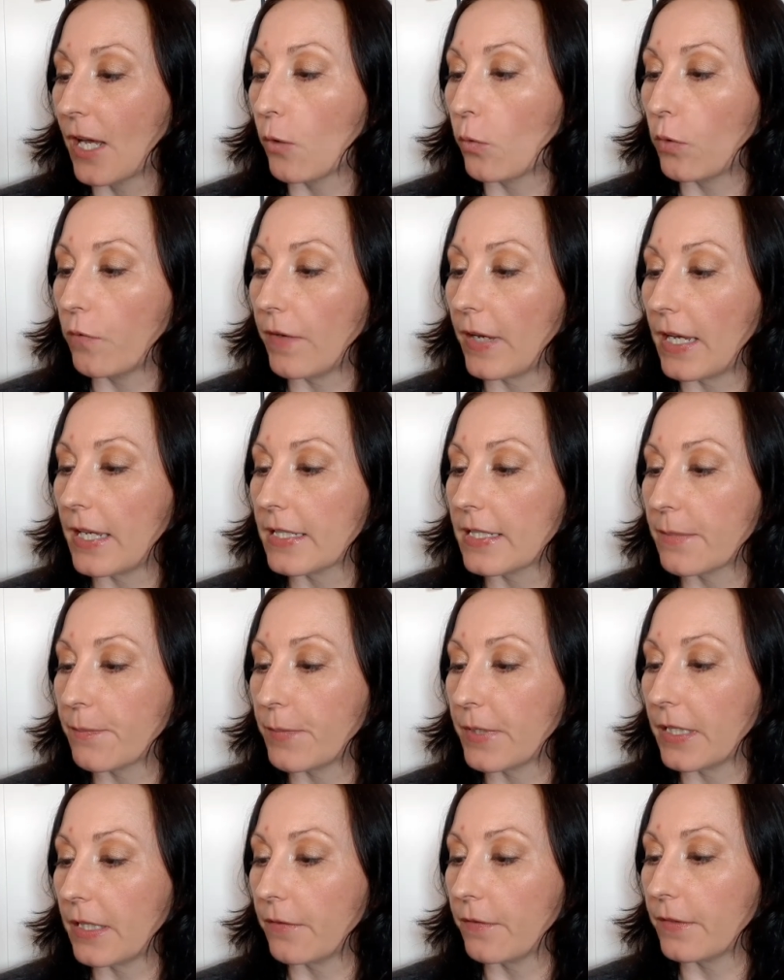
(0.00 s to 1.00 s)
with
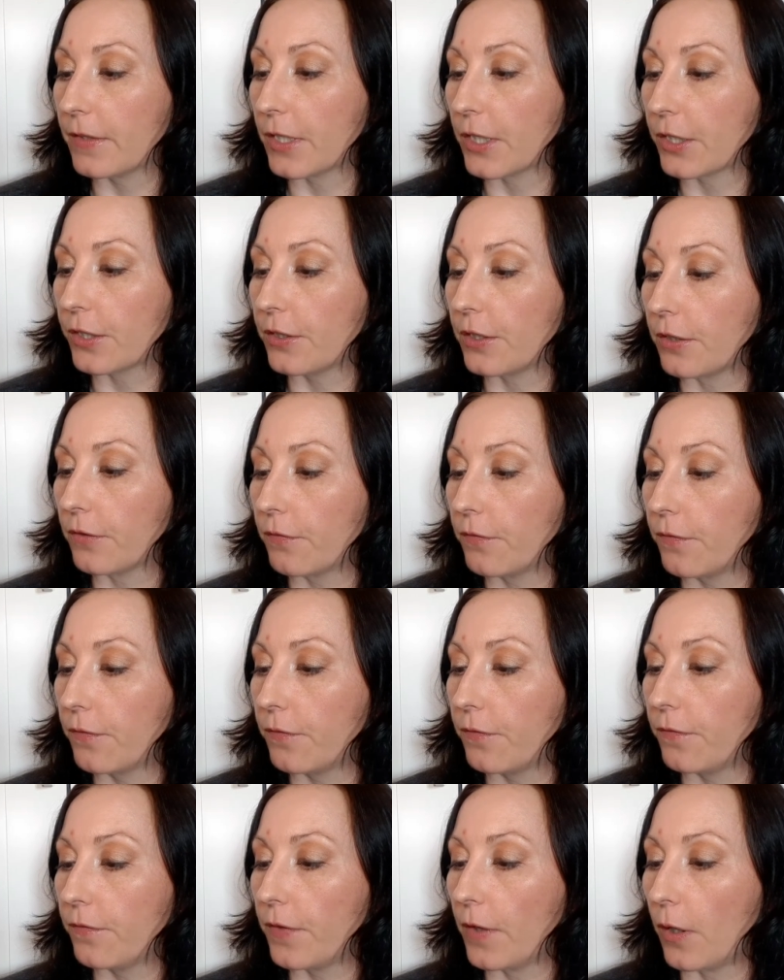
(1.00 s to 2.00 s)
SPF
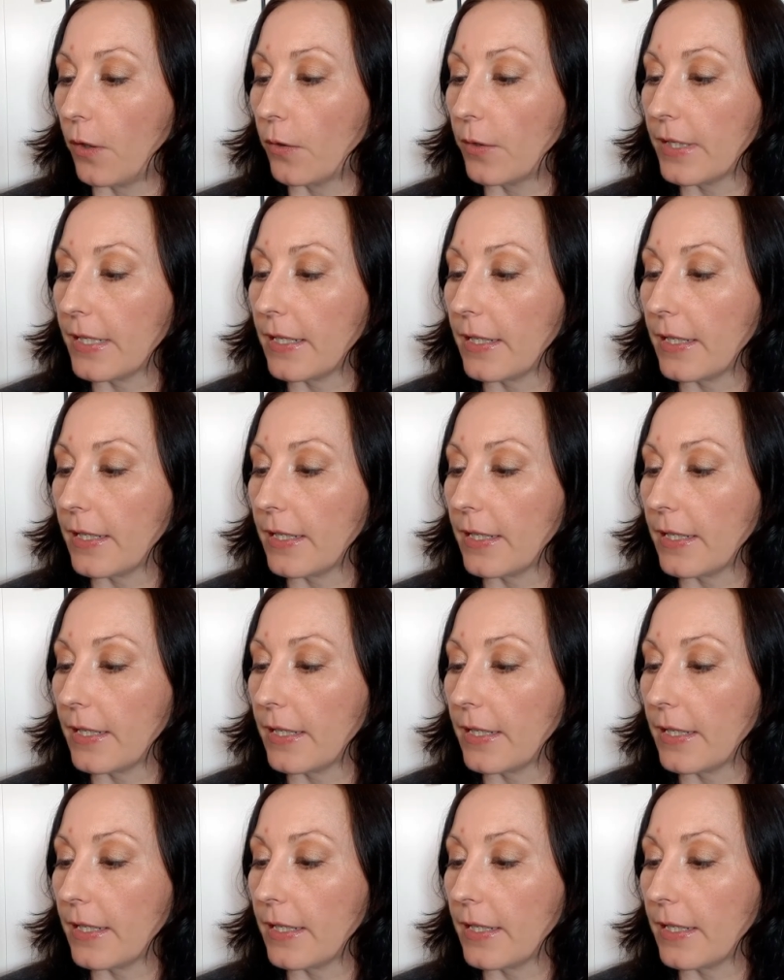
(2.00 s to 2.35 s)
34.